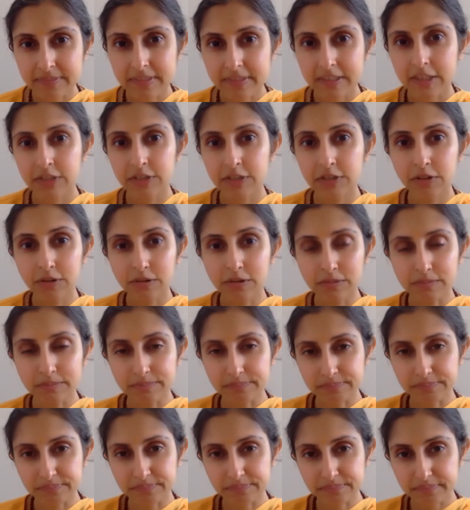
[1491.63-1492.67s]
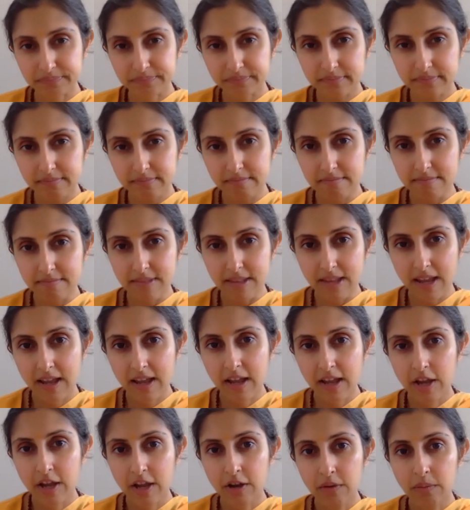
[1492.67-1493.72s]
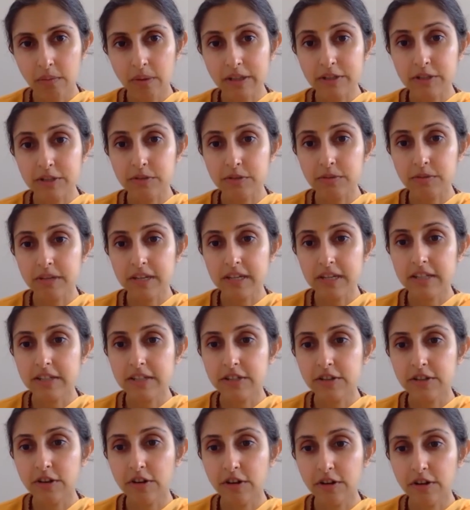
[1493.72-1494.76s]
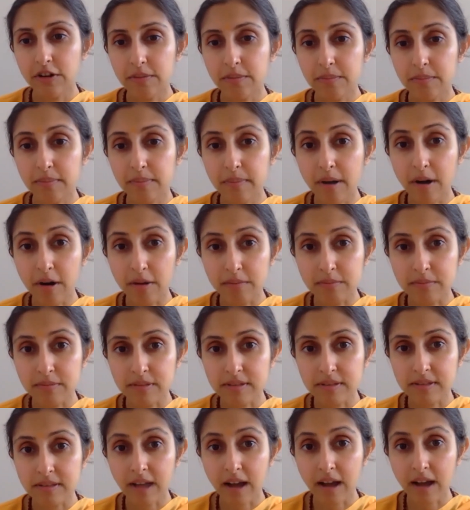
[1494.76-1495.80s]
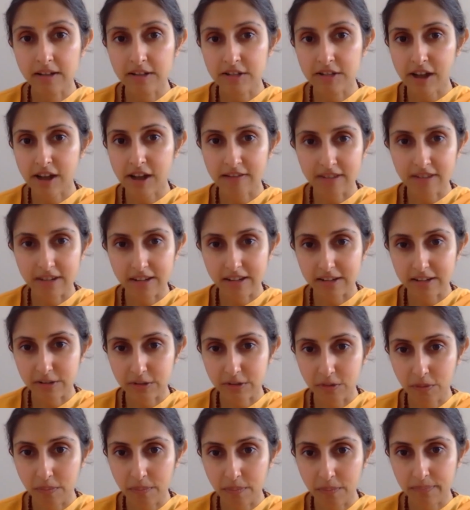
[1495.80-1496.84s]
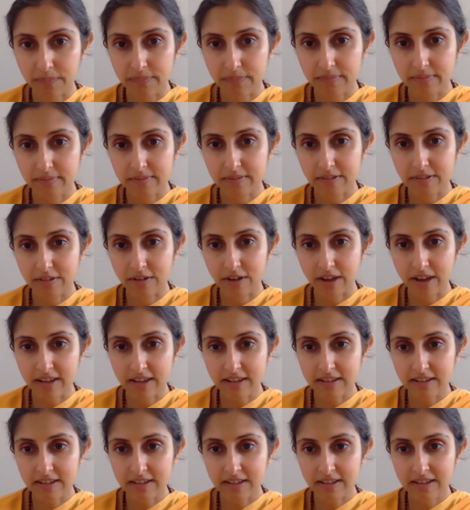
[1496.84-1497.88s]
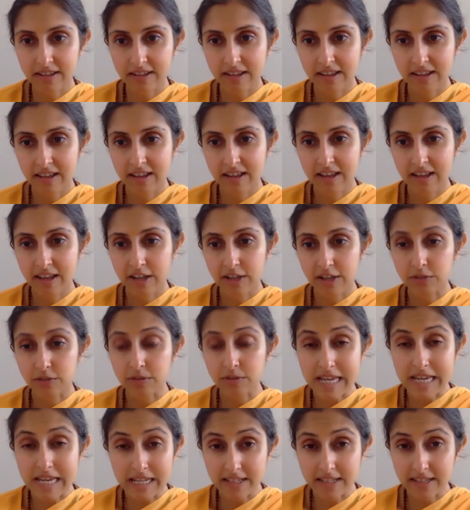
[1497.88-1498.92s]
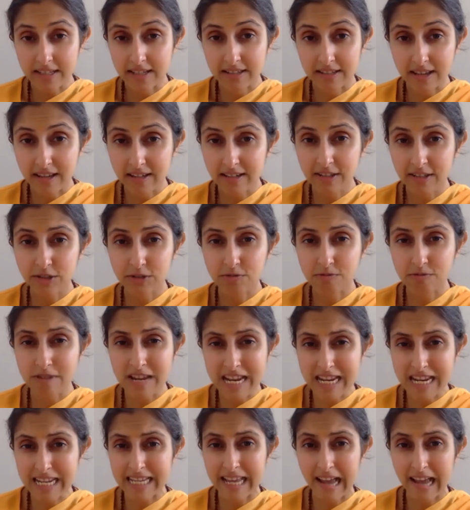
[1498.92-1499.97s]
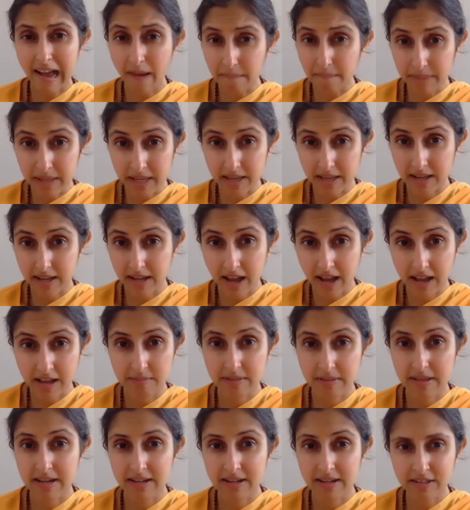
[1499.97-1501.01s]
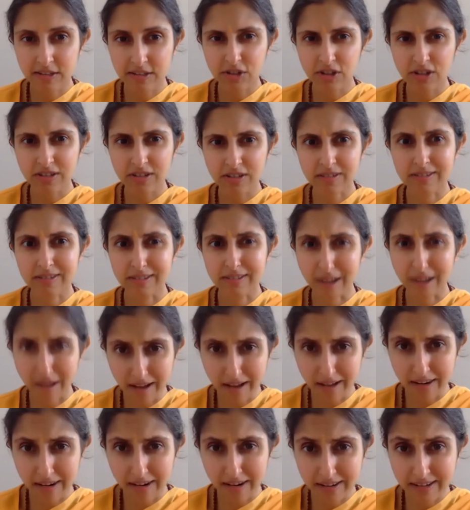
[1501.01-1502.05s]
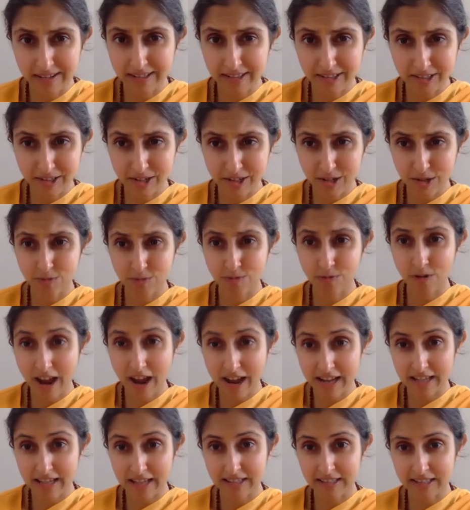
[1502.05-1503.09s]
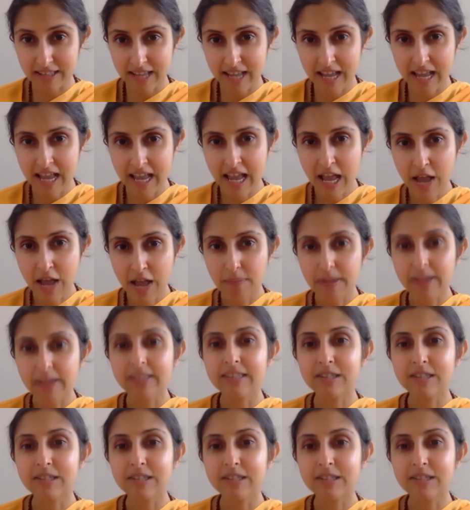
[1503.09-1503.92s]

You know, once you eat your mom's dal chawal at home, right? you eat it and it's really yummy. I mean, it's just dal and it's just rice, but it's